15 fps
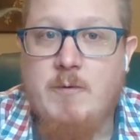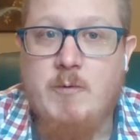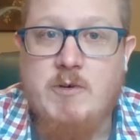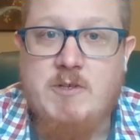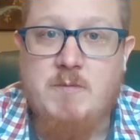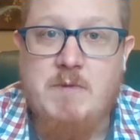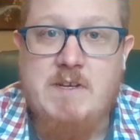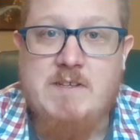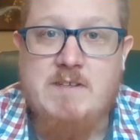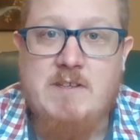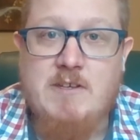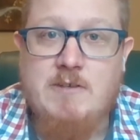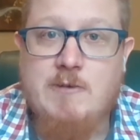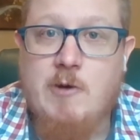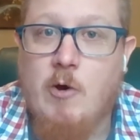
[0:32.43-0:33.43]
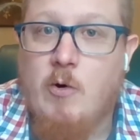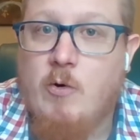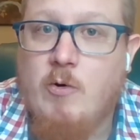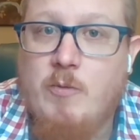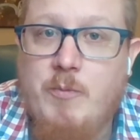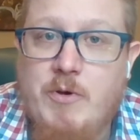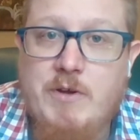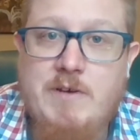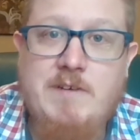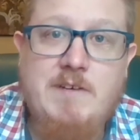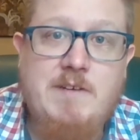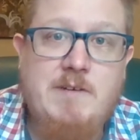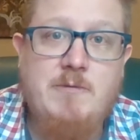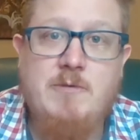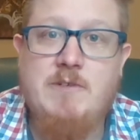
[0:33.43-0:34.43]
which means the skull, but
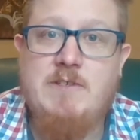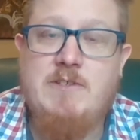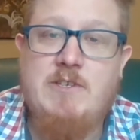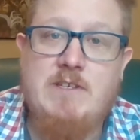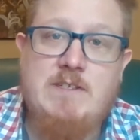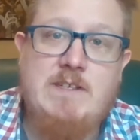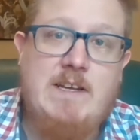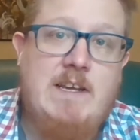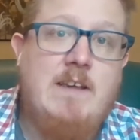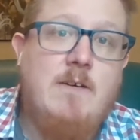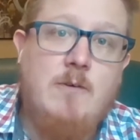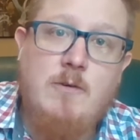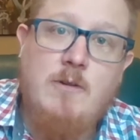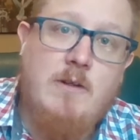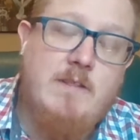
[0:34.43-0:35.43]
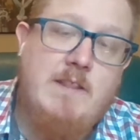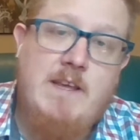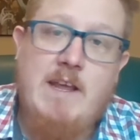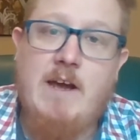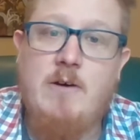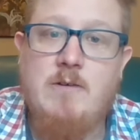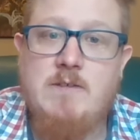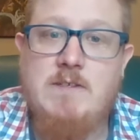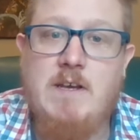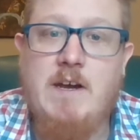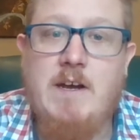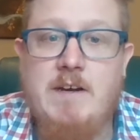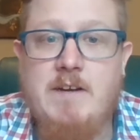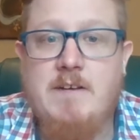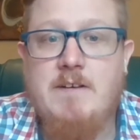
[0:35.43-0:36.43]
it was just a hill on the
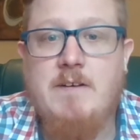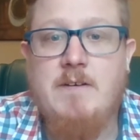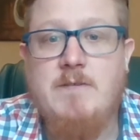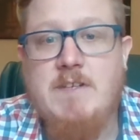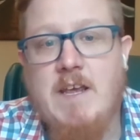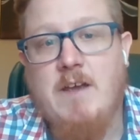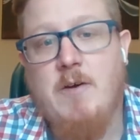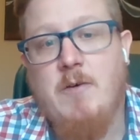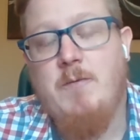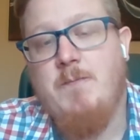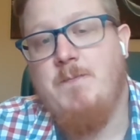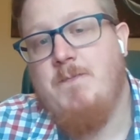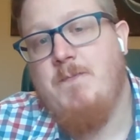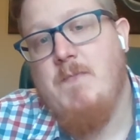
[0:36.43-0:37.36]
outside of town.